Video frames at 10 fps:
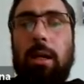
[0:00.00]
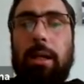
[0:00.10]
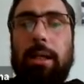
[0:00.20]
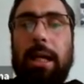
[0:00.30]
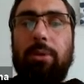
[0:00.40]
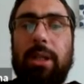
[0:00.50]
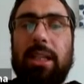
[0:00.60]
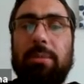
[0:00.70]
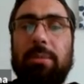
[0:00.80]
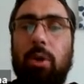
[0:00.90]

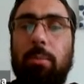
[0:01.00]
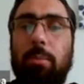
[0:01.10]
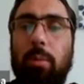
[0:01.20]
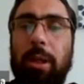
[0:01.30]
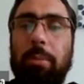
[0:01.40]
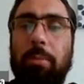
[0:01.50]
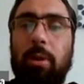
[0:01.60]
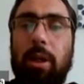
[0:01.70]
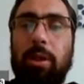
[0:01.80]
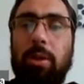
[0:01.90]
Nowadays, more and more
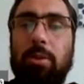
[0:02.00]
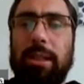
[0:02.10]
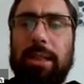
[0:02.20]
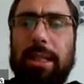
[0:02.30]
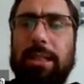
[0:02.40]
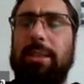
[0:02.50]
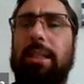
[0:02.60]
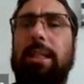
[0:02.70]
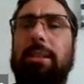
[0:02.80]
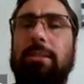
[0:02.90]
people are using the
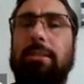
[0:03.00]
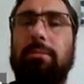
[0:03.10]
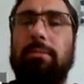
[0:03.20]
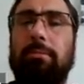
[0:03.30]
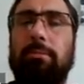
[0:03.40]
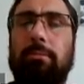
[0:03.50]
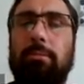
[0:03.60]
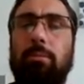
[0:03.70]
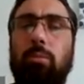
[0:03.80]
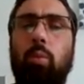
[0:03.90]
internet.
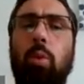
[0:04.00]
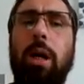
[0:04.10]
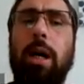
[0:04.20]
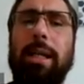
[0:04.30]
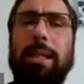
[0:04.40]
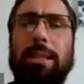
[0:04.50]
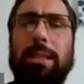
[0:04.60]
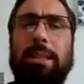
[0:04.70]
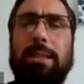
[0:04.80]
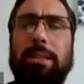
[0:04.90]
Why is
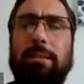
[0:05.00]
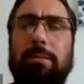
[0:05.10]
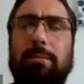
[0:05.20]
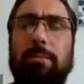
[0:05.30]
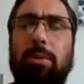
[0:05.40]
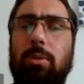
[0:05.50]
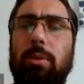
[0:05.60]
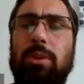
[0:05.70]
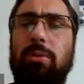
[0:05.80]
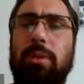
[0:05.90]
this? So
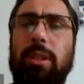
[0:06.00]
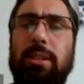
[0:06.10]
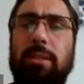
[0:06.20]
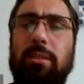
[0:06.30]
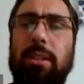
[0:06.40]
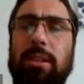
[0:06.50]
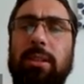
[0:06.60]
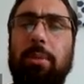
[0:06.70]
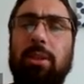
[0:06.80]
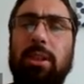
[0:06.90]
what's the reason? Is it
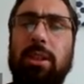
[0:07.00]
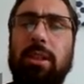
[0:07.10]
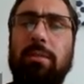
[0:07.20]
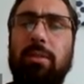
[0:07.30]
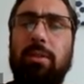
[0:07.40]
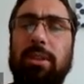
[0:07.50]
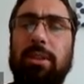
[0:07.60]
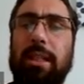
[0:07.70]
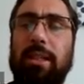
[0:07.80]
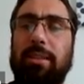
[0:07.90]
positive or is
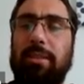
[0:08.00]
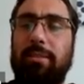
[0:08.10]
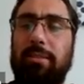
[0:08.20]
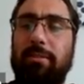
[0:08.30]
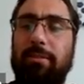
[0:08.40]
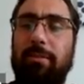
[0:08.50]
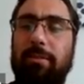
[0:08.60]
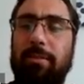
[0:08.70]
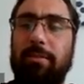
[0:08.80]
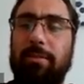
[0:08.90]
it negative?
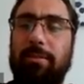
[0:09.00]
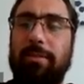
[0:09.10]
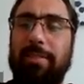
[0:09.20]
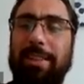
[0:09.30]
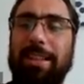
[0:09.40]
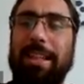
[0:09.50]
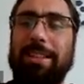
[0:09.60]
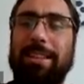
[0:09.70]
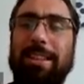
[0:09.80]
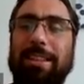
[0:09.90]
Okay,
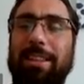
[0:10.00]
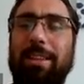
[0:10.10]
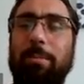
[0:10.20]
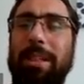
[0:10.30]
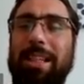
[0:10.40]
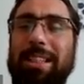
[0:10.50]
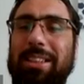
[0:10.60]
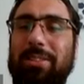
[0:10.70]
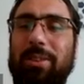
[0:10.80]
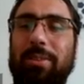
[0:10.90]
so this is the combination
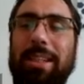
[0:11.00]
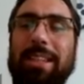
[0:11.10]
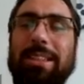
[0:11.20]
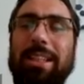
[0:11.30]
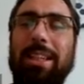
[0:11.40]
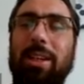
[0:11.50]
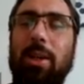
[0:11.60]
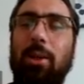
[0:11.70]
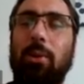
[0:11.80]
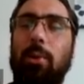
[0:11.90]
of 2 things,
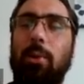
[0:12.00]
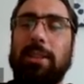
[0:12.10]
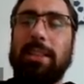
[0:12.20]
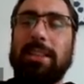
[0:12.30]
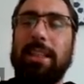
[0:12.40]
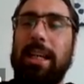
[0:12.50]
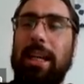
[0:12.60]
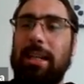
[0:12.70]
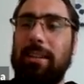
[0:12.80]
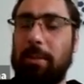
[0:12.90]
causes
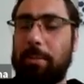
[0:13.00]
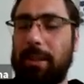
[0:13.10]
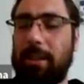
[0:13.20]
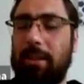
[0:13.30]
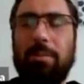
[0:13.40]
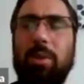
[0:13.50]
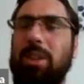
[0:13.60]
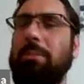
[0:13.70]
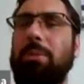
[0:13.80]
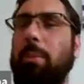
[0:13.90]
and opinion, which
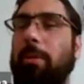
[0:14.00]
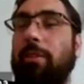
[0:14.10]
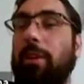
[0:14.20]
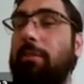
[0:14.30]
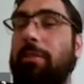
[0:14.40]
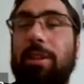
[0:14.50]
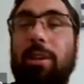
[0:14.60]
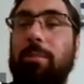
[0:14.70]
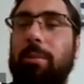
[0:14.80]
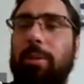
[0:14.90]
seems to be very, very common.